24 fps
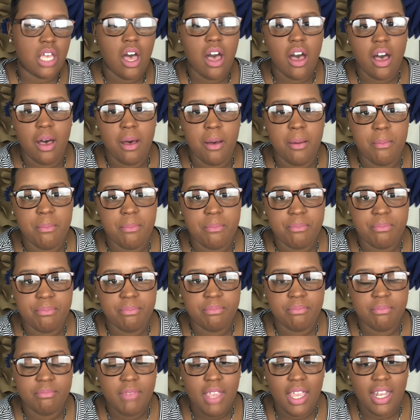And
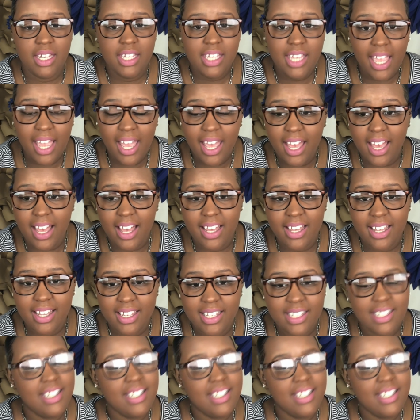yeah,